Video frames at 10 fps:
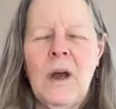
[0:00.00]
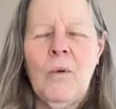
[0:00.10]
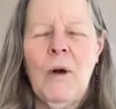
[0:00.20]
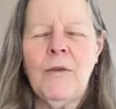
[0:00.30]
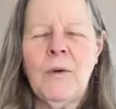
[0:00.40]

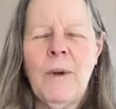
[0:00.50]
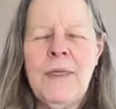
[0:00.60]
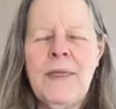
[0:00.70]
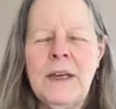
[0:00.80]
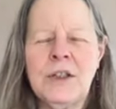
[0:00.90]
Well, for
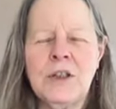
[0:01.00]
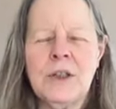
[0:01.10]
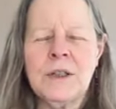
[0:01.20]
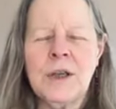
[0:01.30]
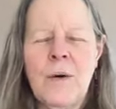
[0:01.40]
one thing,
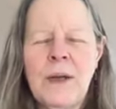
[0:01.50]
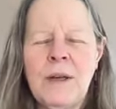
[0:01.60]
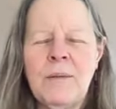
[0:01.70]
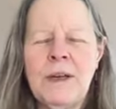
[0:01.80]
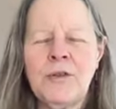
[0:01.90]
she's going
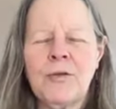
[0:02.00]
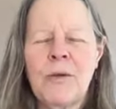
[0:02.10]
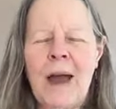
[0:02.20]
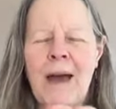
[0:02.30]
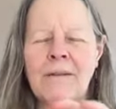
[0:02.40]
to be
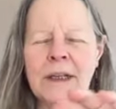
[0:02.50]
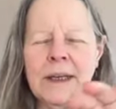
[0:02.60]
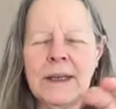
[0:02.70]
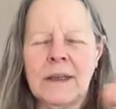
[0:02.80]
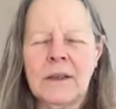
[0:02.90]

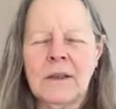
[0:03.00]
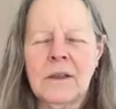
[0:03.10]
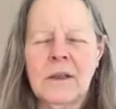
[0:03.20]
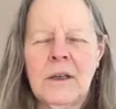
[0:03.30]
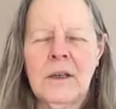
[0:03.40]
traveling
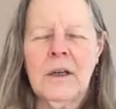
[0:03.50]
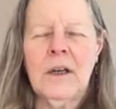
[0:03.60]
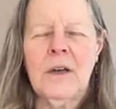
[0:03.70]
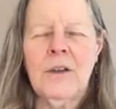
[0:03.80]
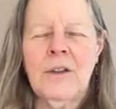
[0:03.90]

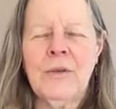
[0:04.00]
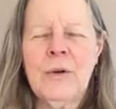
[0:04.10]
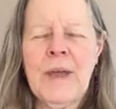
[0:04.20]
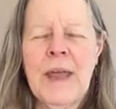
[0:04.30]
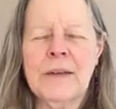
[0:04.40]

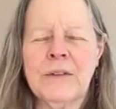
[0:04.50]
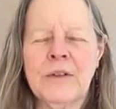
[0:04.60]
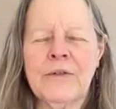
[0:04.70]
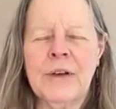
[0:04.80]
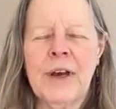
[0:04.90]
through Cancer
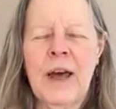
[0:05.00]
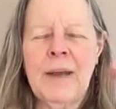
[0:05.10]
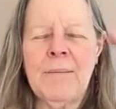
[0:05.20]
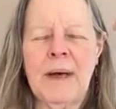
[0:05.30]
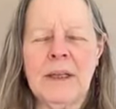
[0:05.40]
for
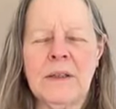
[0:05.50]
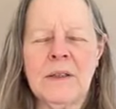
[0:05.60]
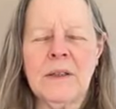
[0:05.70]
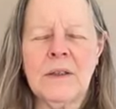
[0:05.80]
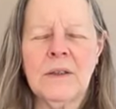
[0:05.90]
9
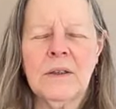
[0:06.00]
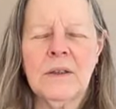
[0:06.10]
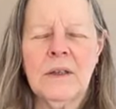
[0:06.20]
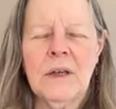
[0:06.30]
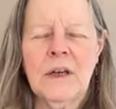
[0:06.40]
months.
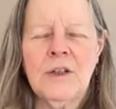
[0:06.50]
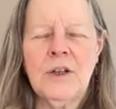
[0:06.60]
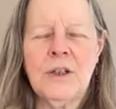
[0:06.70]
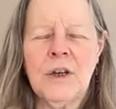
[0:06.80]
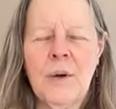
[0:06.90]

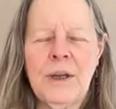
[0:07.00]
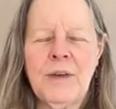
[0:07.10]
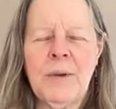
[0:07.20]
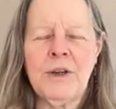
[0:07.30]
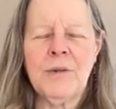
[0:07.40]
She's going to
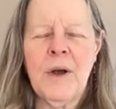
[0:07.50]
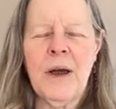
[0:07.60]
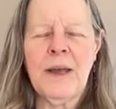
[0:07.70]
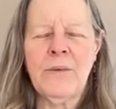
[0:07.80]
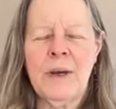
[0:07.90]
be
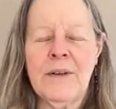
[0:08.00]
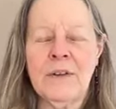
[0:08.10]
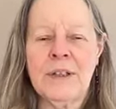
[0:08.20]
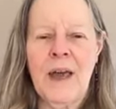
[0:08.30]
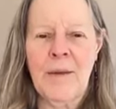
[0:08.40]
trying
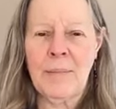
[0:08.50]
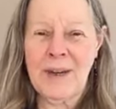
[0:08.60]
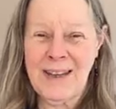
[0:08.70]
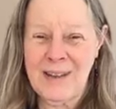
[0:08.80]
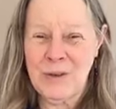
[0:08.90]
whatever's
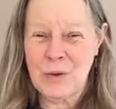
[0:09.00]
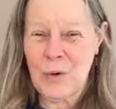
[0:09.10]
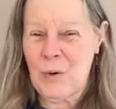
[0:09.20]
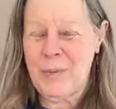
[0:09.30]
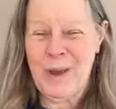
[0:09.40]
happening in
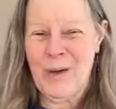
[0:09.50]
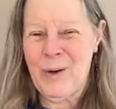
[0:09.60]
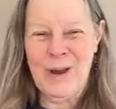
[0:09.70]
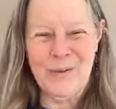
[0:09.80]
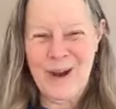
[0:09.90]
Scorpio,
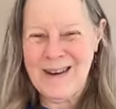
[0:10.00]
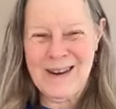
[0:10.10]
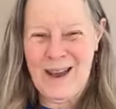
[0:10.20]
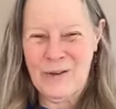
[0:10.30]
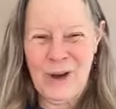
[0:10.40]
and right
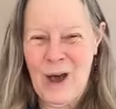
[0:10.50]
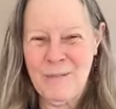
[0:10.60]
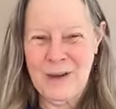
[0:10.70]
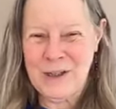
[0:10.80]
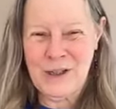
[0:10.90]
now
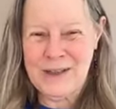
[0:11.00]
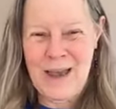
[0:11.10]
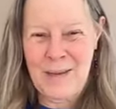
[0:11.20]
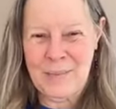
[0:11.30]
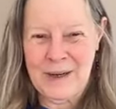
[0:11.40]
not much is
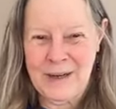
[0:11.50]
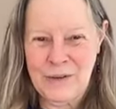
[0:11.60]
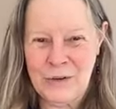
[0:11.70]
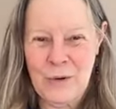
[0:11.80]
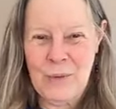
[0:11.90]
happening in
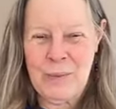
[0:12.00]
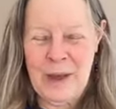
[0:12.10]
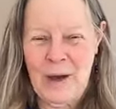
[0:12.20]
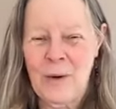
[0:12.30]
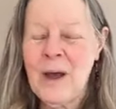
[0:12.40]

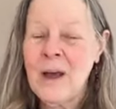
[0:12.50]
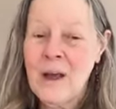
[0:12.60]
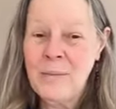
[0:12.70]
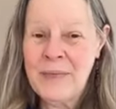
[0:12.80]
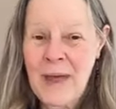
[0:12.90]
Scorpio,
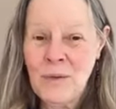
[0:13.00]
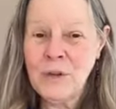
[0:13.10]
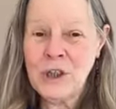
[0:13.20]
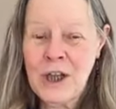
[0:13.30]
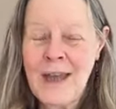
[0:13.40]
but that
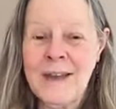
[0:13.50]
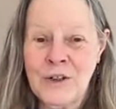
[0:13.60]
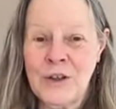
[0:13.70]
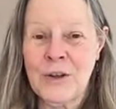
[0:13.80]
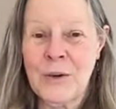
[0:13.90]
will
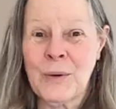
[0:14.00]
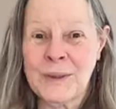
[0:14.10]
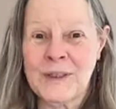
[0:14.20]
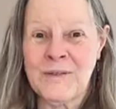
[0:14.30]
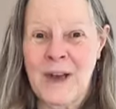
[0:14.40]
change in the
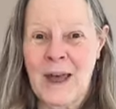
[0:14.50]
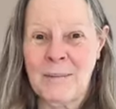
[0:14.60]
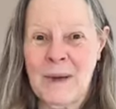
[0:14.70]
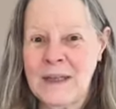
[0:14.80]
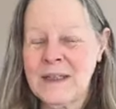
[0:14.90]
course of 9
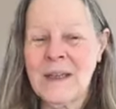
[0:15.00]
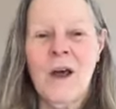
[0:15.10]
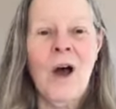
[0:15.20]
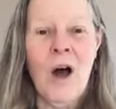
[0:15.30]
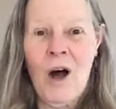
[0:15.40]
months.
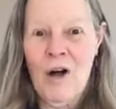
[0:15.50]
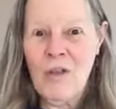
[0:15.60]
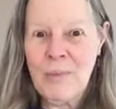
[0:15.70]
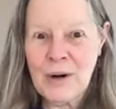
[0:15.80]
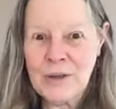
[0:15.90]
All
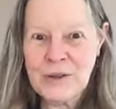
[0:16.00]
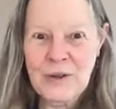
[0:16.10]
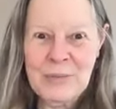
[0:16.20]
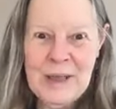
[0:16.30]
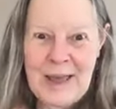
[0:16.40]
the personal
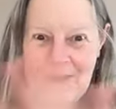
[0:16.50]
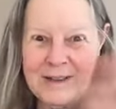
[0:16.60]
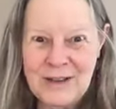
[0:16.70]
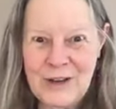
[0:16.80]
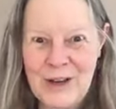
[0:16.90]

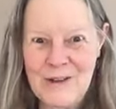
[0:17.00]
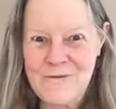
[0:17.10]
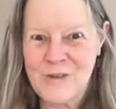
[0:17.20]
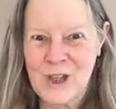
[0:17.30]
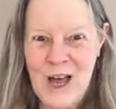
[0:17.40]
planets are going to
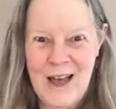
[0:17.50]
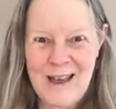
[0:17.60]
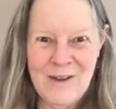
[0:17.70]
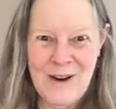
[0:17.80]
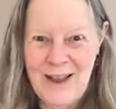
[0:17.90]
fly
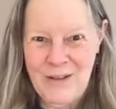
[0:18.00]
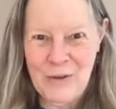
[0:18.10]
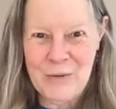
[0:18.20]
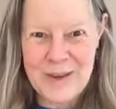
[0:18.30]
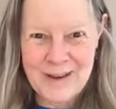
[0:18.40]
around
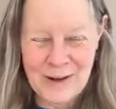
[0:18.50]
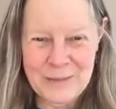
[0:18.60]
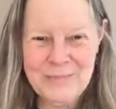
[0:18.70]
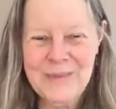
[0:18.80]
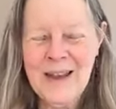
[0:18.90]
the
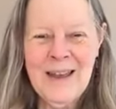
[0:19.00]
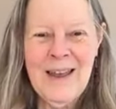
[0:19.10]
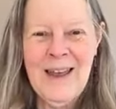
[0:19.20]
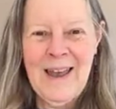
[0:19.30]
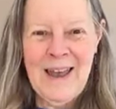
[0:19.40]
wheel
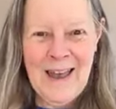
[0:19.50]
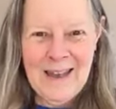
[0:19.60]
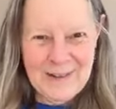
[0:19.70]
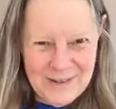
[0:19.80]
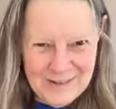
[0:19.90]

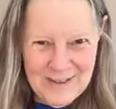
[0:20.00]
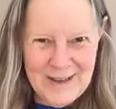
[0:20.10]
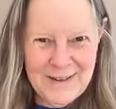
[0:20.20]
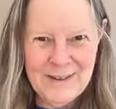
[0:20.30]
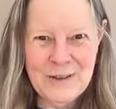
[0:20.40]
and
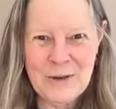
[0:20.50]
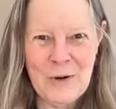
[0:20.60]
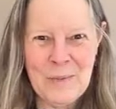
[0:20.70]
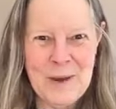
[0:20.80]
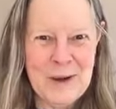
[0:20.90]
land in
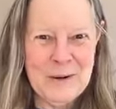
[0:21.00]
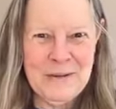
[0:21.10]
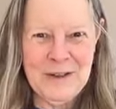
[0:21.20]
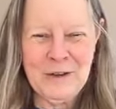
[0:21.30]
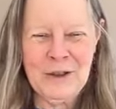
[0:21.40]
Scorpio
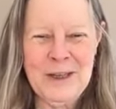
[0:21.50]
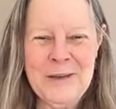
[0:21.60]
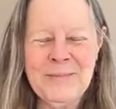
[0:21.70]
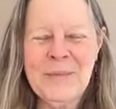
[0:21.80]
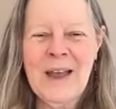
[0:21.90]
eventually.